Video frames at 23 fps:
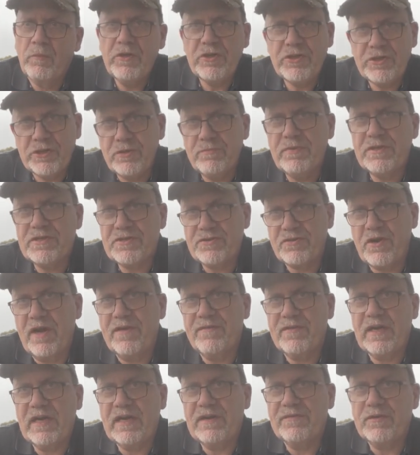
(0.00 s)
We should be
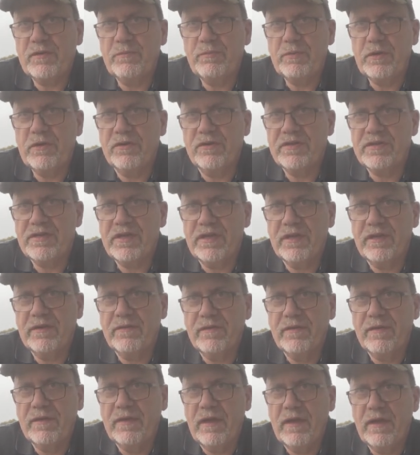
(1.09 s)
striving after purity.
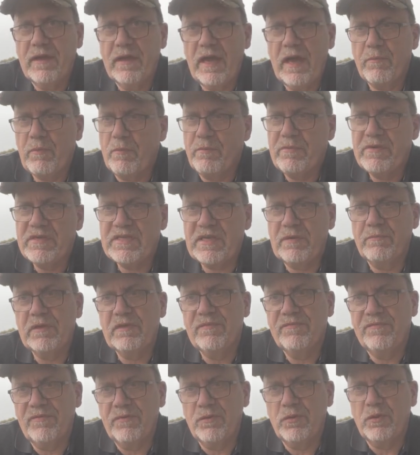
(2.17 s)
And when we
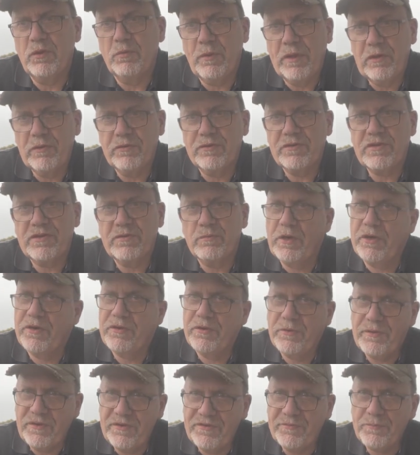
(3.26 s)
stumble and fall, we look to the one
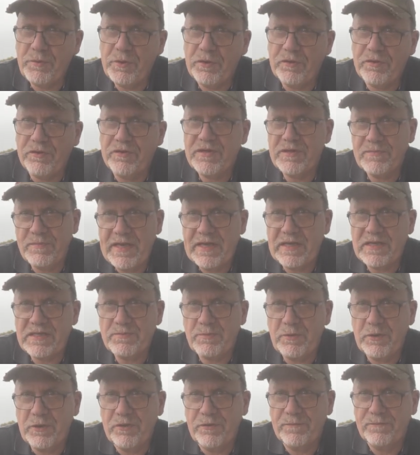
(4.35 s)
who is pure to make
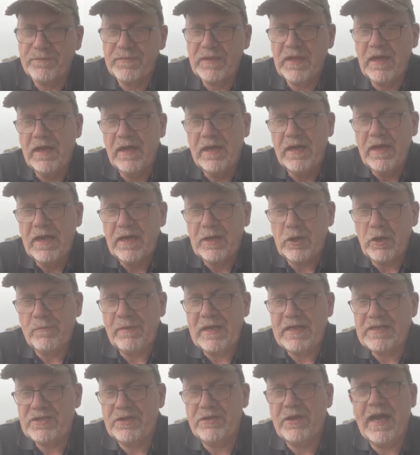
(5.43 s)
us pure. God
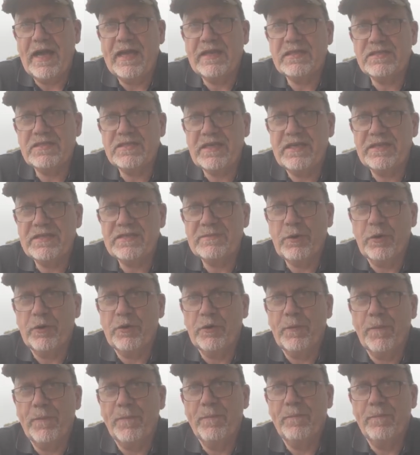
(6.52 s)
bless you and see you tomorrow.